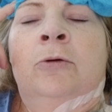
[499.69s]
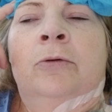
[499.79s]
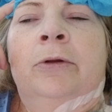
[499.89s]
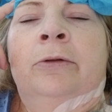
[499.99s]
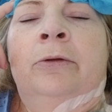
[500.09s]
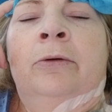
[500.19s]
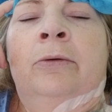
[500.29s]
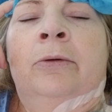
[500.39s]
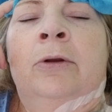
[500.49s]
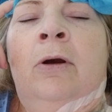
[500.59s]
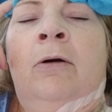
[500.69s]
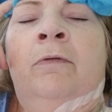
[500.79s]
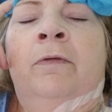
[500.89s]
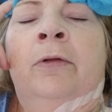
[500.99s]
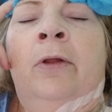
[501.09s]
going through an
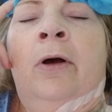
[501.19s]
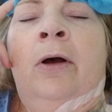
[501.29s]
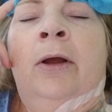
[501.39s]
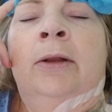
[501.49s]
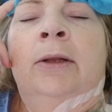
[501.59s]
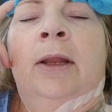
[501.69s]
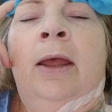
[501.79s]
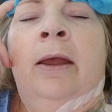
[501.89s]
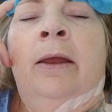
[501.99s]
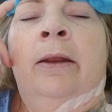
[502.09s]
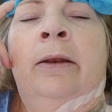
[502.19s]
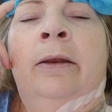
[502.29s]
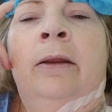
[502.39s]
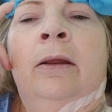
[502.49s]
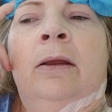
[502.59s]
awful lot, and